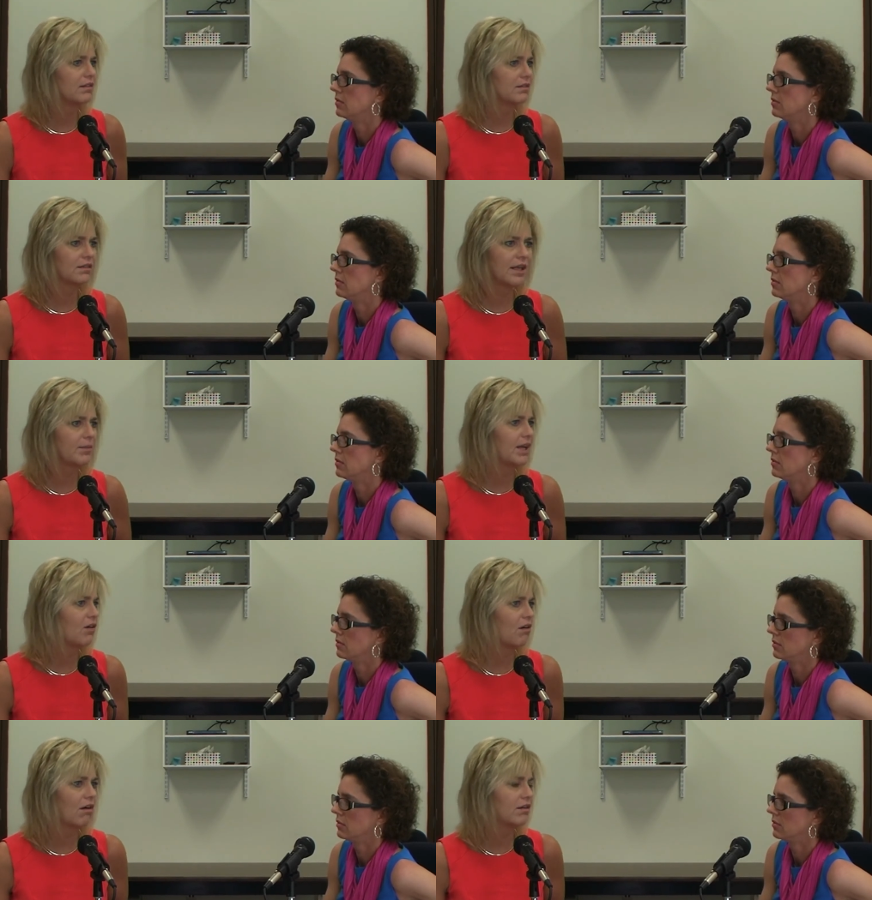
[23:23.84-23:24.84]
Speaker 1: limit
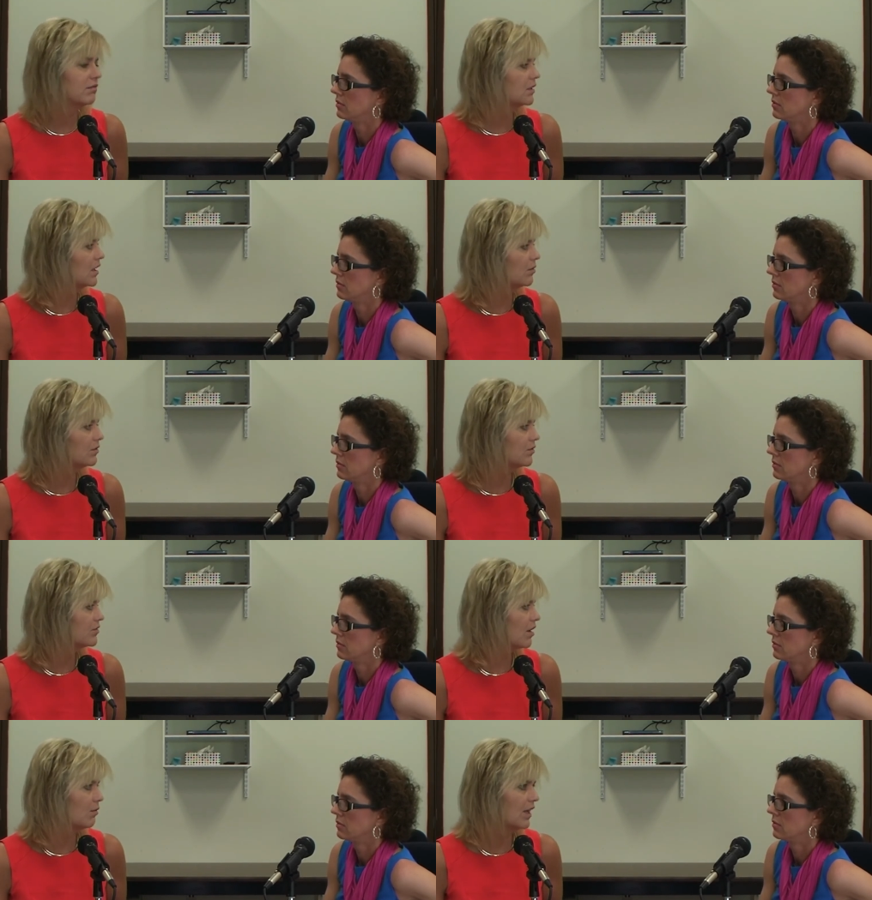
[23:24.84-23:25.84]
on, there's
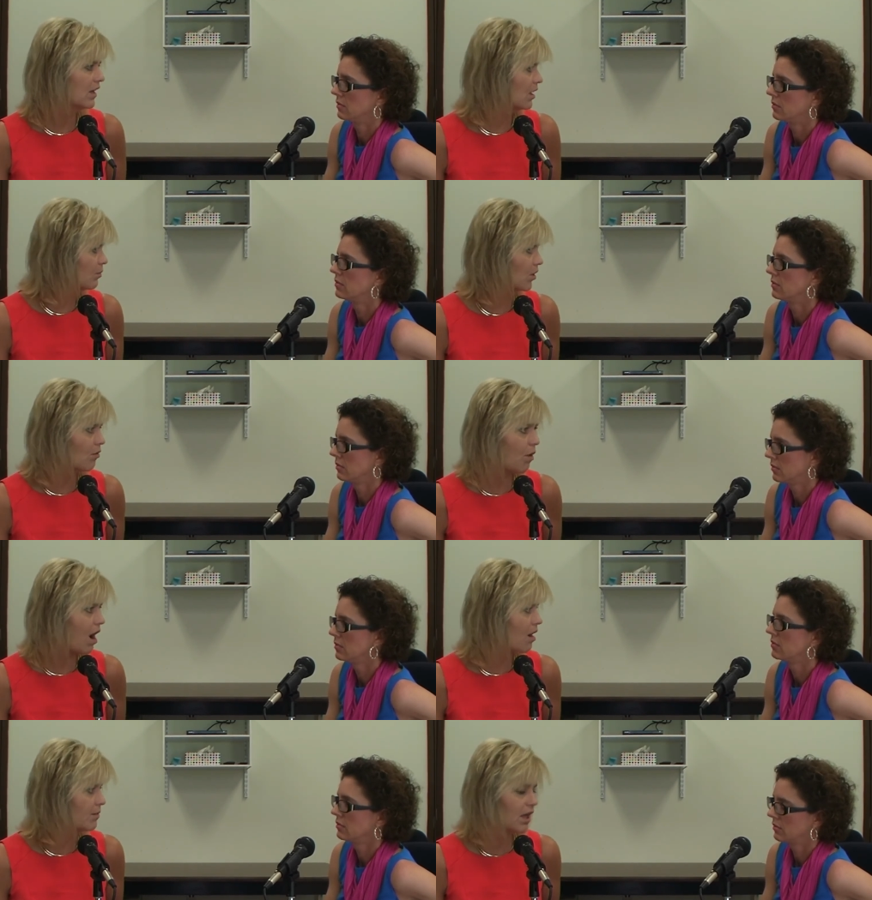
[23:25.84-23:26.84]
no income
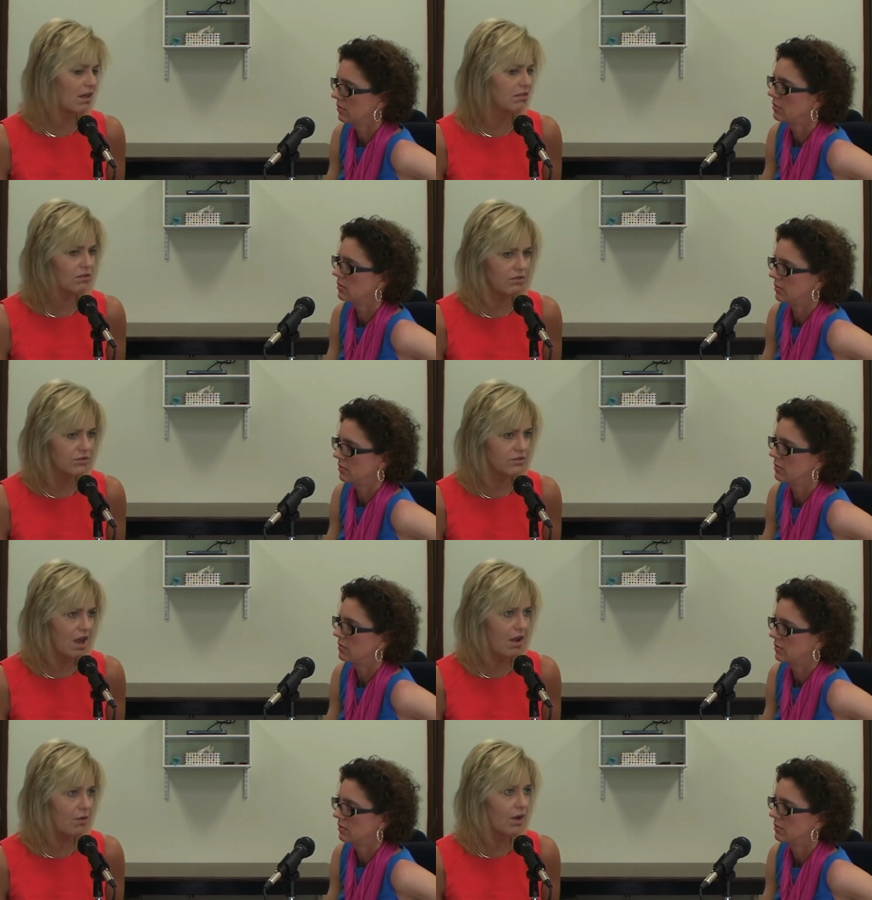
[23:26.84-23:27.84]
requirement. There's
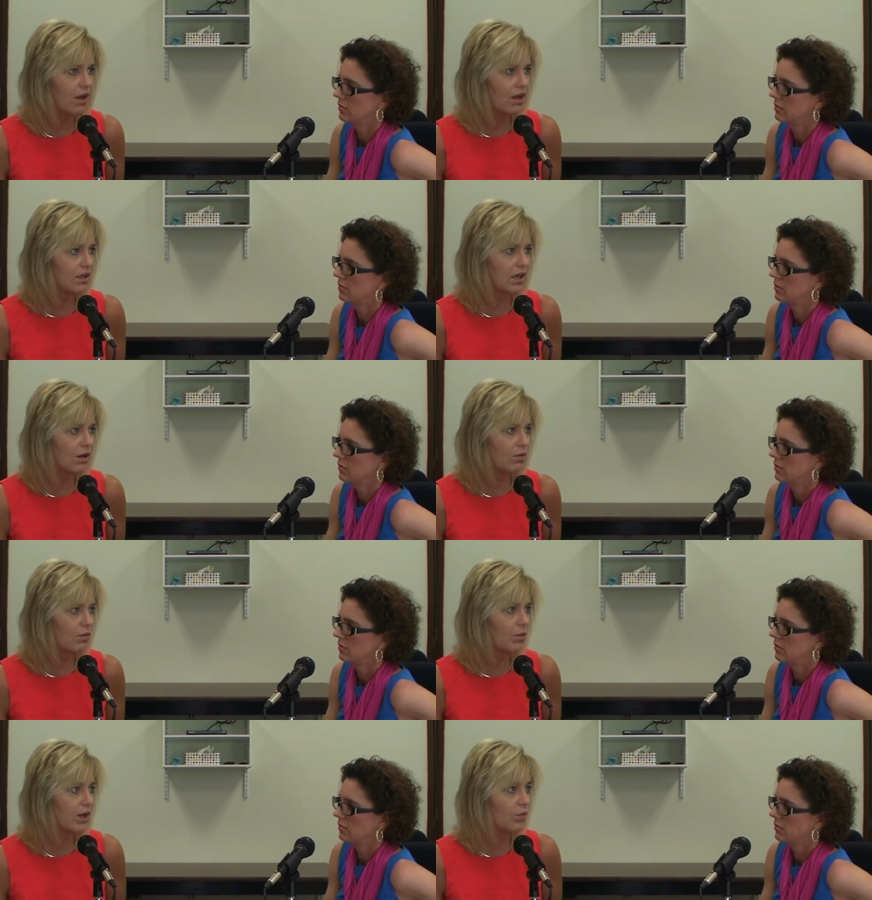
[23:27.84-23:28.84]
mm-hmm. no,
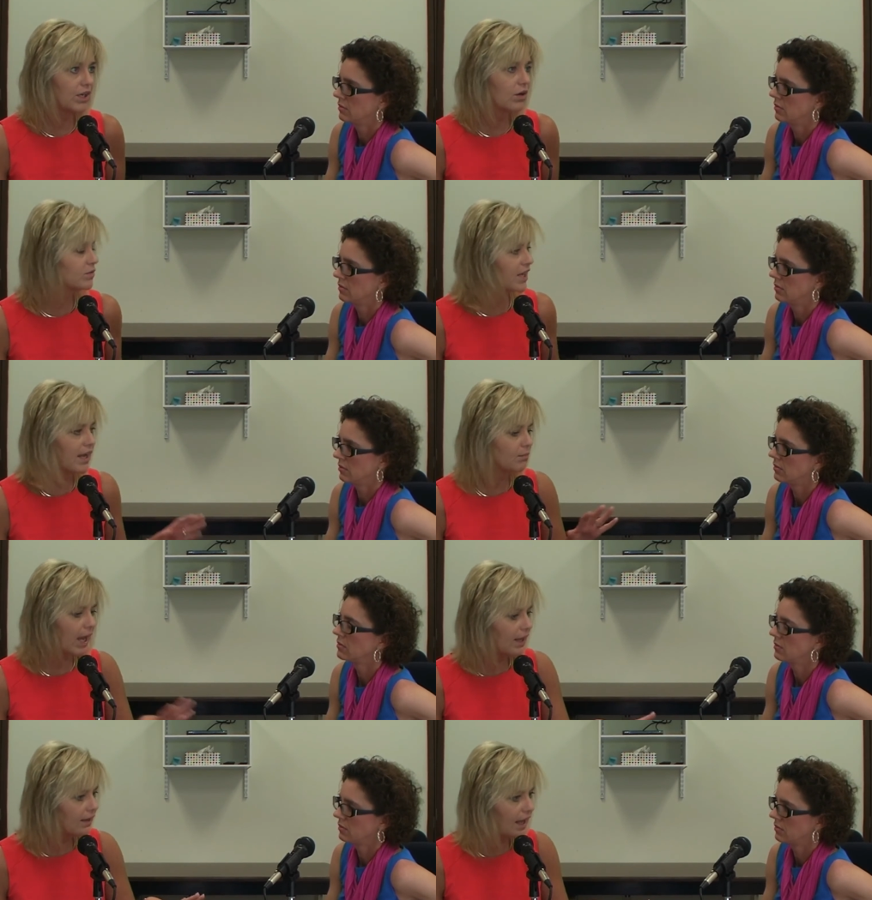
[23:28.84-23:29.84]
we don't take
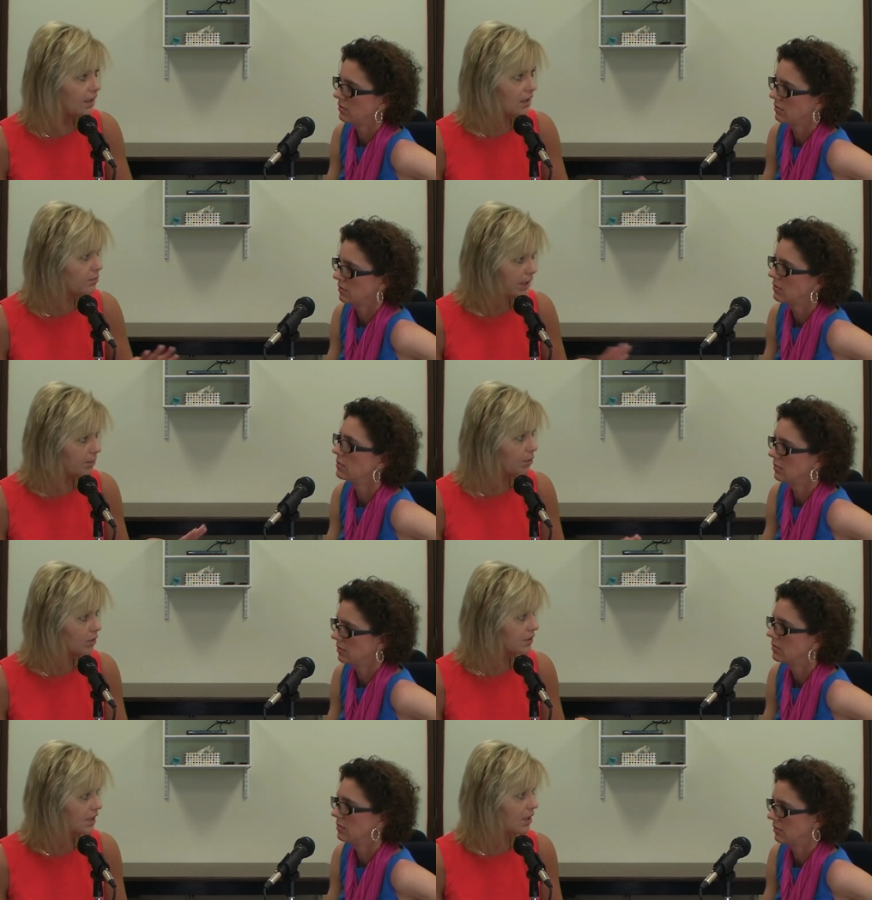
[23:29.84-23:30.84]
mandated
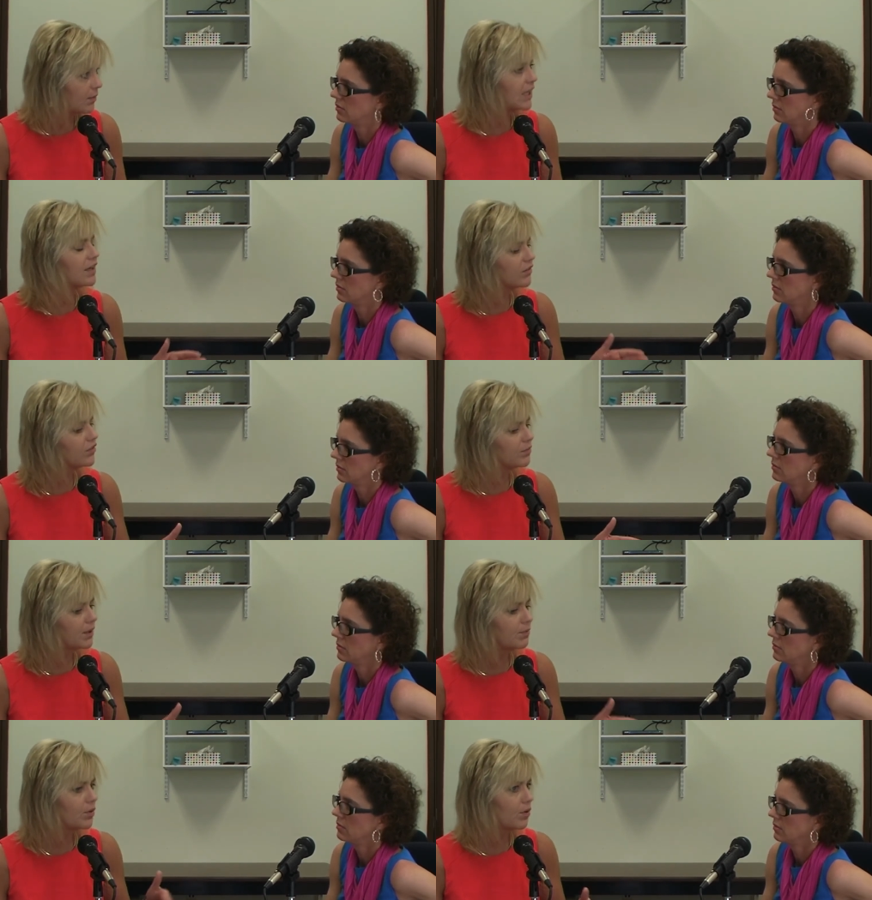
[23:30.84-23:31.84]
people to come in. It's just
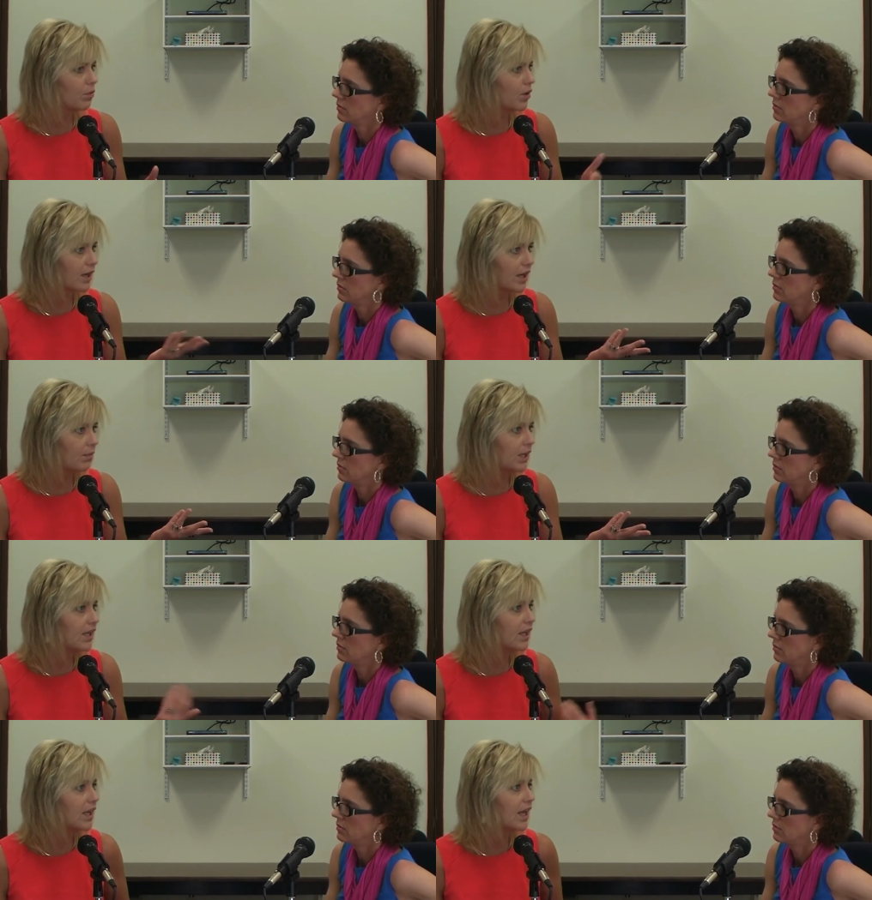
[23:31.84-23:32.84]
people who want to come
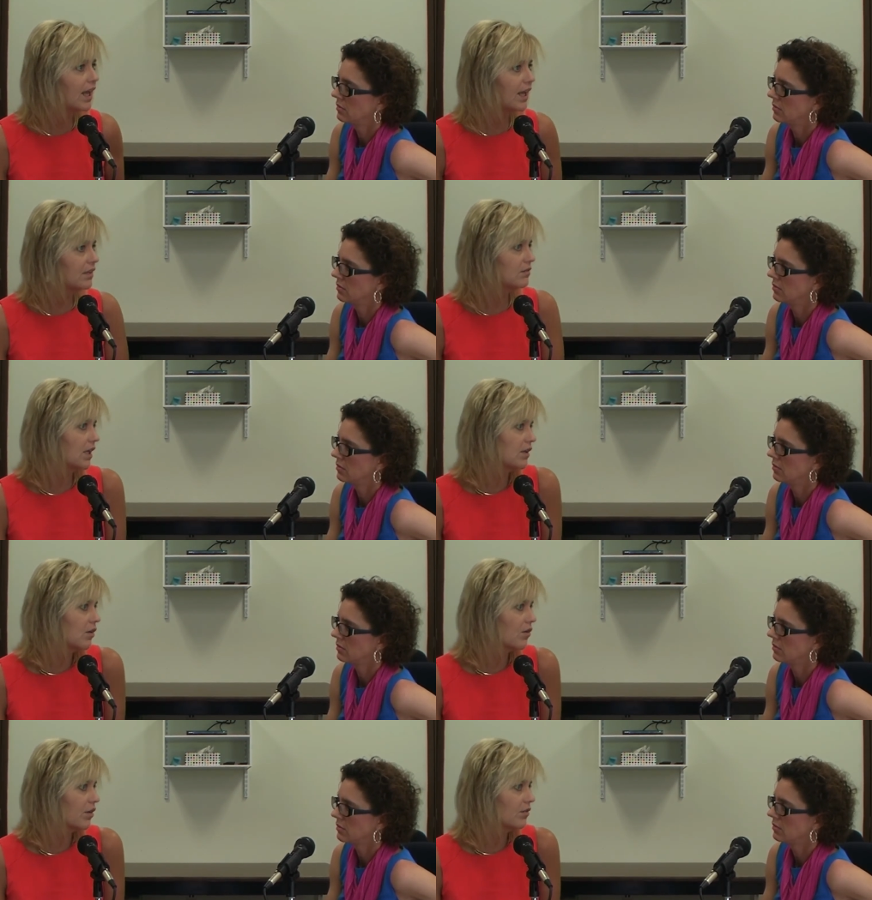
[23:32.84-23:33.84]
in and
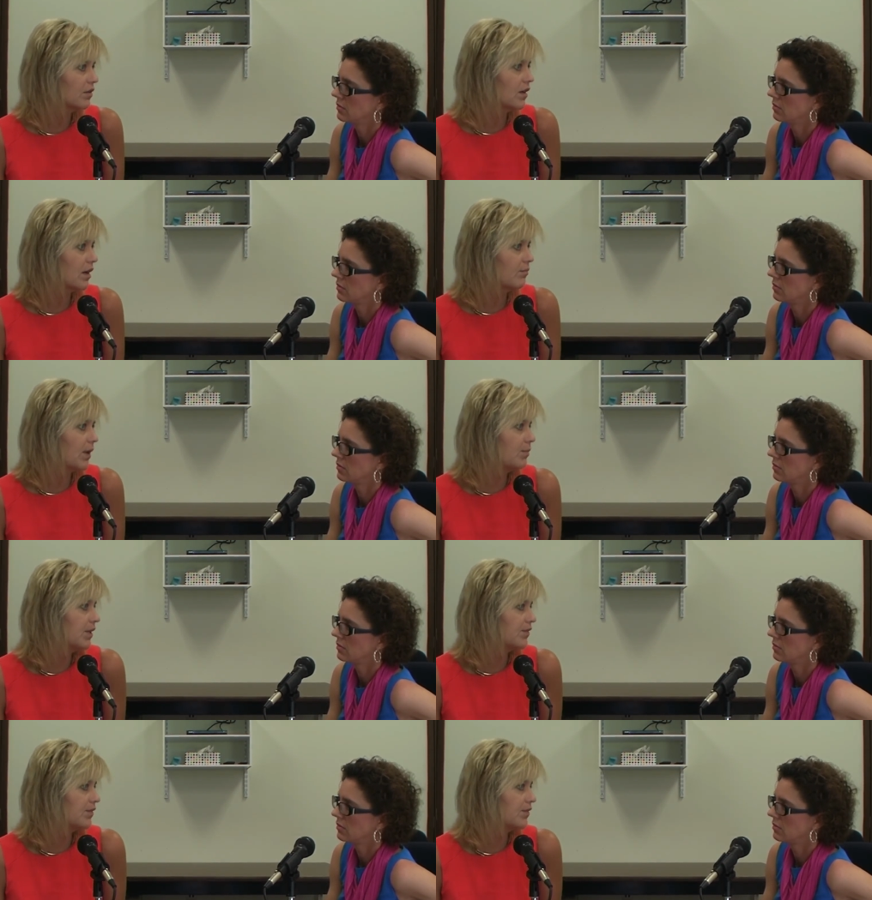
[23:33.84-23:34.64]
learn maybe